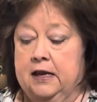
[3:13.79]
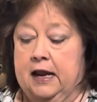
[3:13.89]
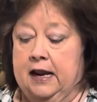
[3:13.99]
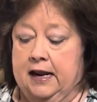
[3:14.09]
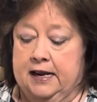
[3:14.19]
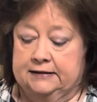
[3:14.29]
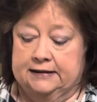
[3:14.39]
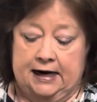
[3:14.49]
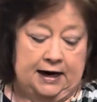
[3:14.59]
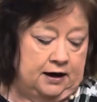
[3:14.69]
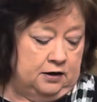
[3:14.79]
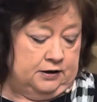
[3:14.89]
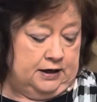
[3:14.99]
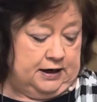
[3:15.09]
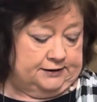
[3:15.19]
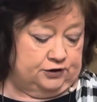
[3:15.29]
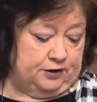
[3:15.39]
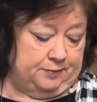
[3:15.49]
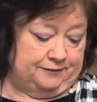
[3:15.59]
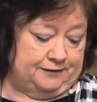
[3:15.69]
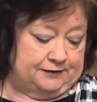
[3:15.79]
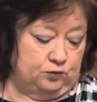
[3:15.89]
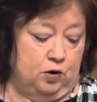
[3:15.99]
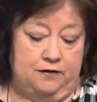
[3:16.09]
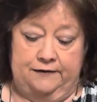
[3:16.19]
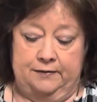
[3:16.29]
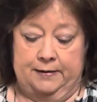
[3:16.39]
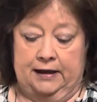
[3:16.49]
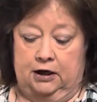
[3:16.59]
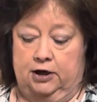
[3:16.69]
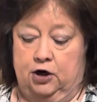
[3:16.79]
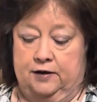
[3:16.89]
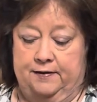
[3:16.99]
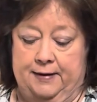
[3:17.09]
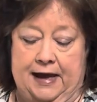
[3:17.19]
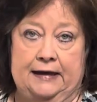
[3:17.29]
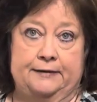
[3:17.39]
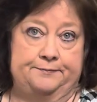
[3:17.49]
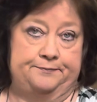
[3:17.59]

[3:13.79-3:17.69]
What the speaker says: and iron a strip of this woven pellon on the back.